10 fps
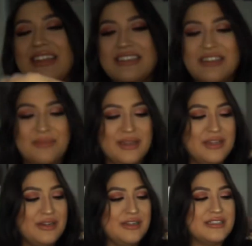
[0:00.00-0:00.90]
Is it
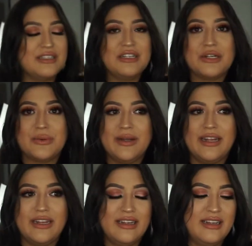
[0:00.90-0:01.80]
me or does it look
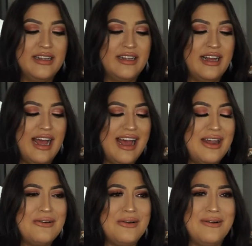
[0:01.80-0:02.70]
green? I
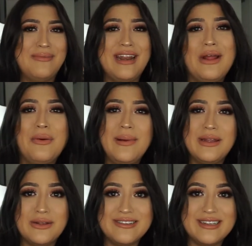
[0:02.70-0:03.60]
don't know, but I hope I use